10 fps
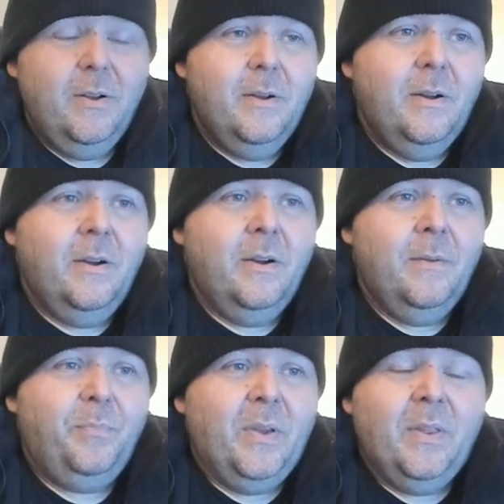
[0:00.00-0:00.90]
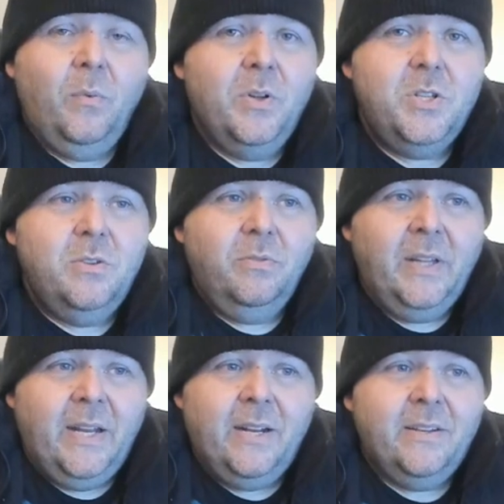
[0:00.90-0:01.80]
um, and then once you've
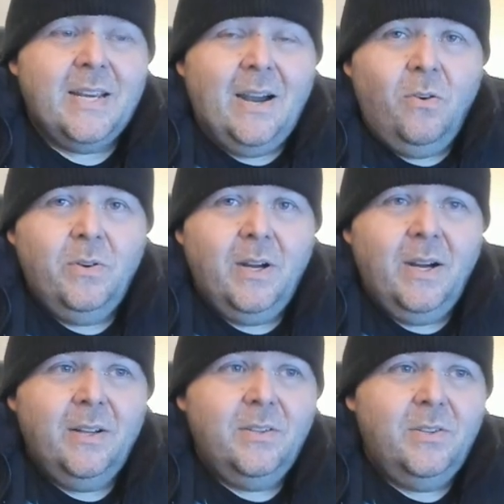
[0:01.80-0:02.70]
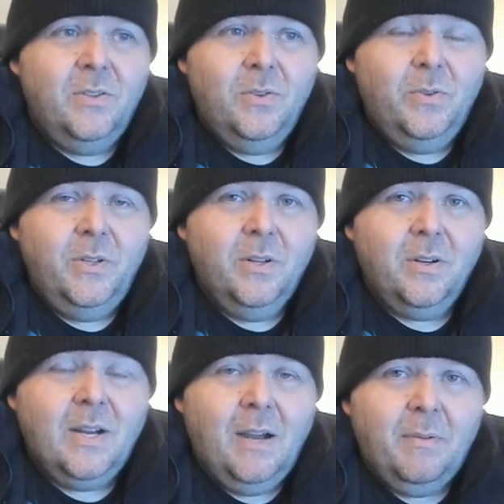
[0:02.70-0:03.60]
laid it down onto your
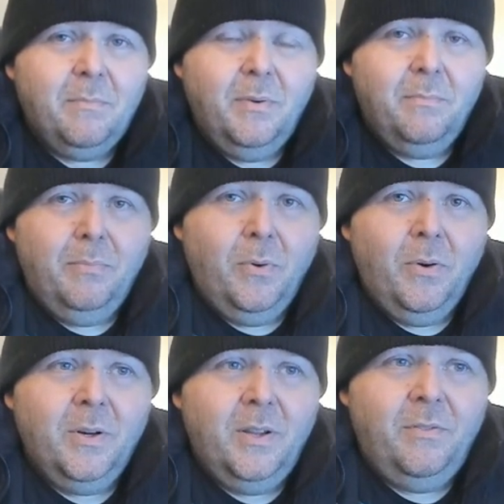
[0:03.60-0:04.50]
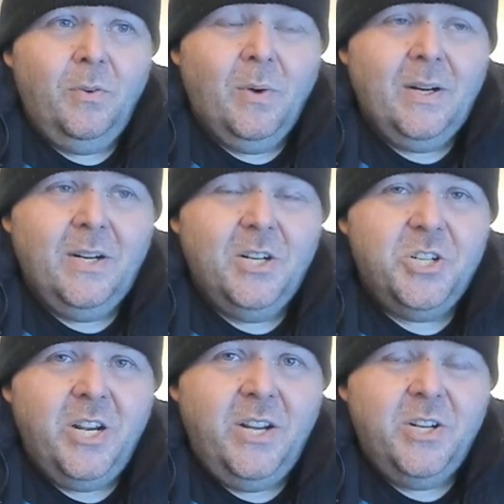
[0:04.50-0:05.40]
comic book board if you wanted to
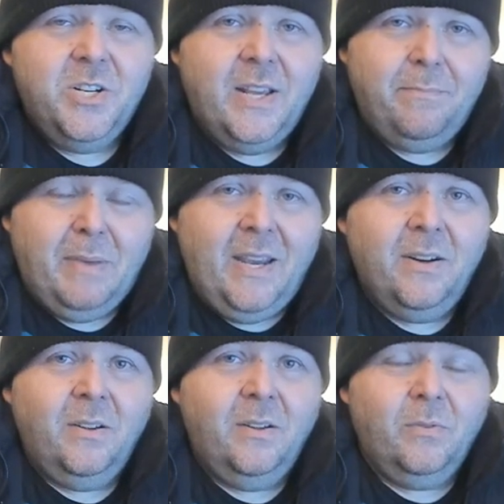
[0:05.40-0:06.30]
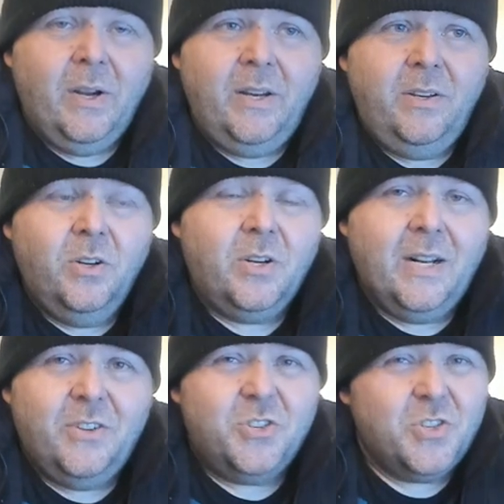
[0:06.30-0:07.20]
change that panel right you're
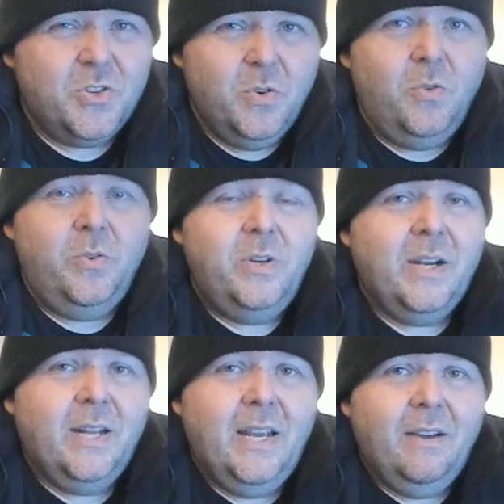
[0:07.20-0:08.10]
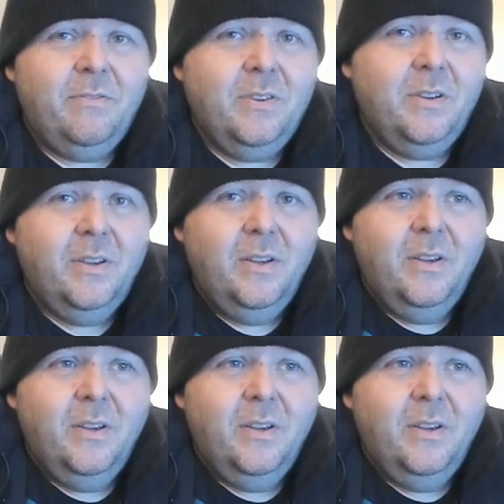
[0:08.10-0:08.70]
kind of screwed you kind of have to